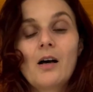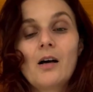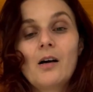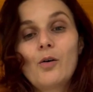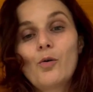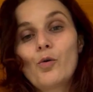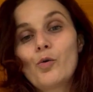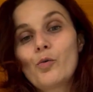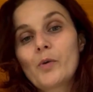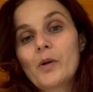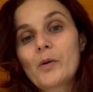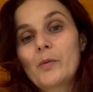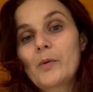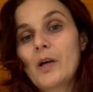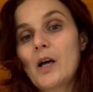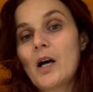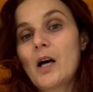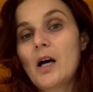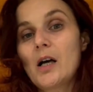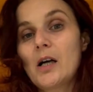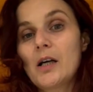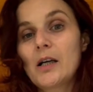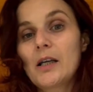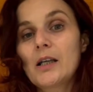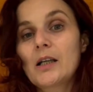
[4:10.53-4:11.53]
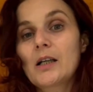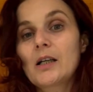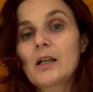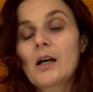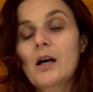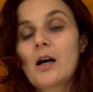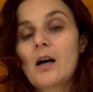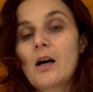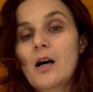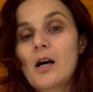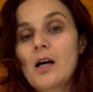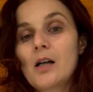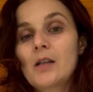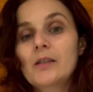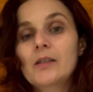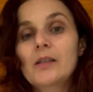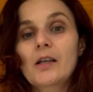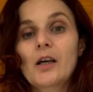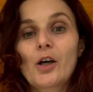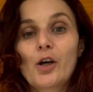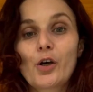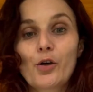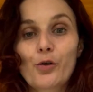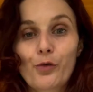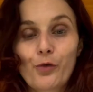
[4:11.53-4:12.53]
Or maybe I can't
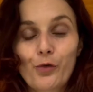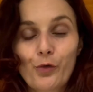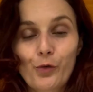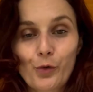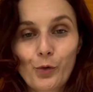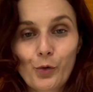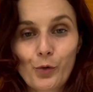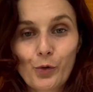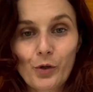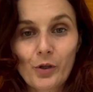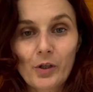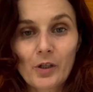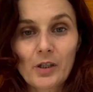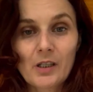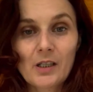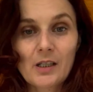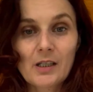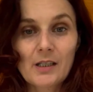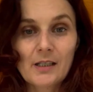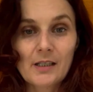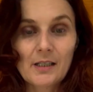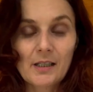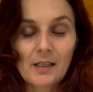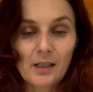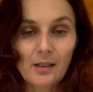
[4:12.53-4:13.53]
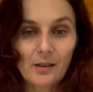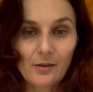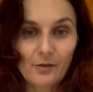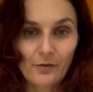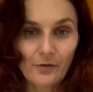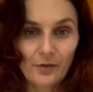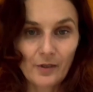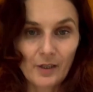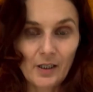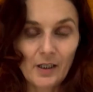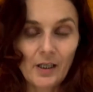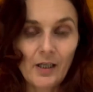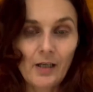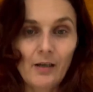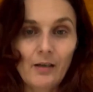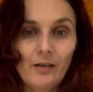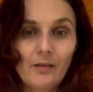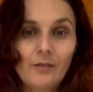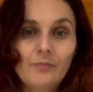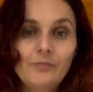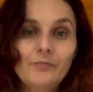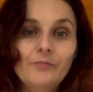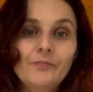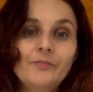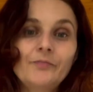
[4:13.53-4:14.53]
afford
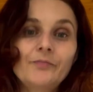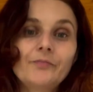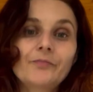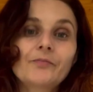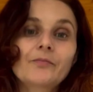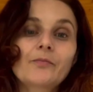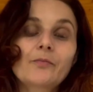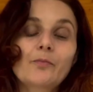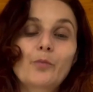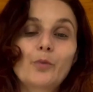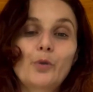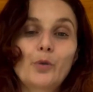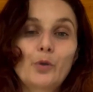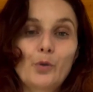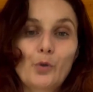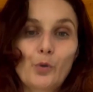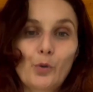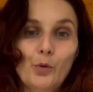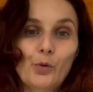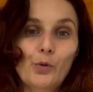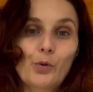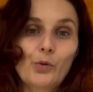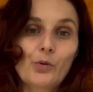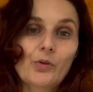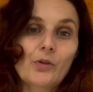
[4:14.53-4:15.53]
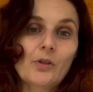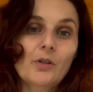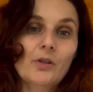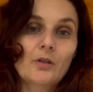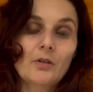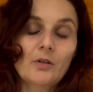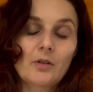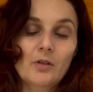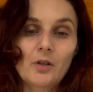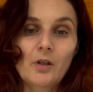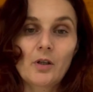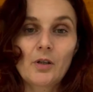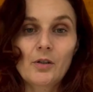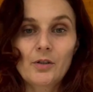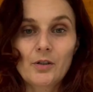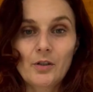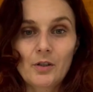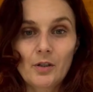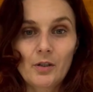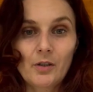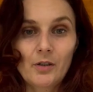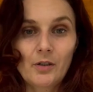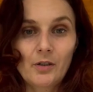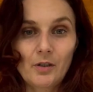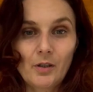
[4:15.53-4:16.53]
self-care because
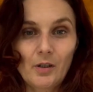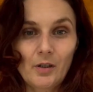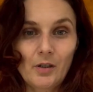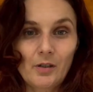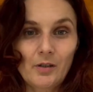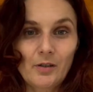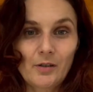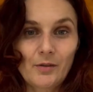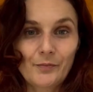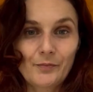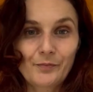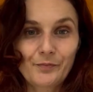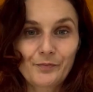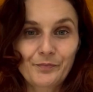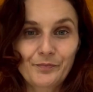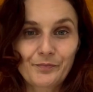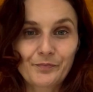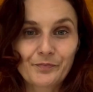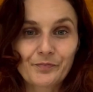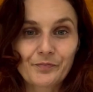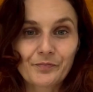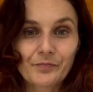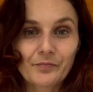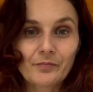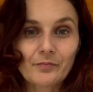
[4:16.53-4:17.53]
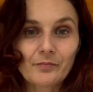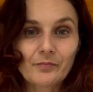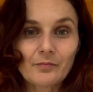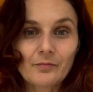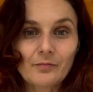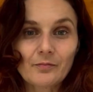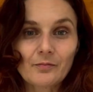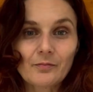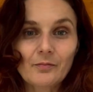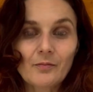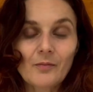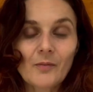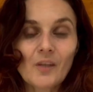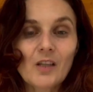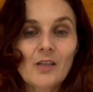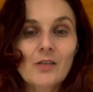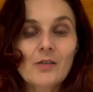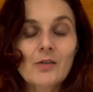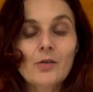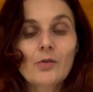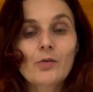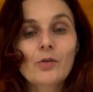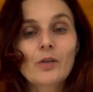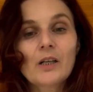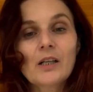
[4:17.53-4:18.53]

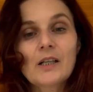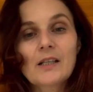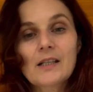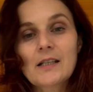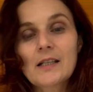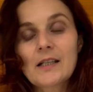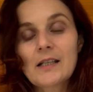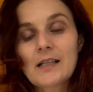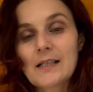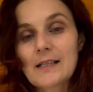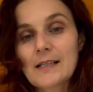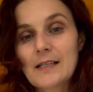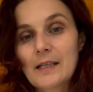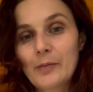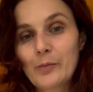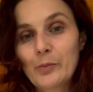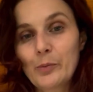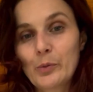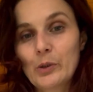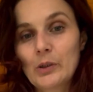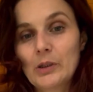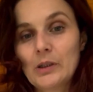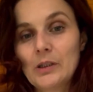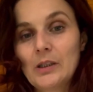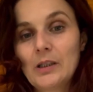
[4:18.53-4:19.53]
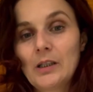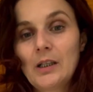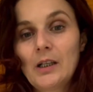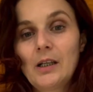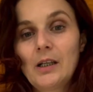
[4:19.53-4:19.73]
So as an example,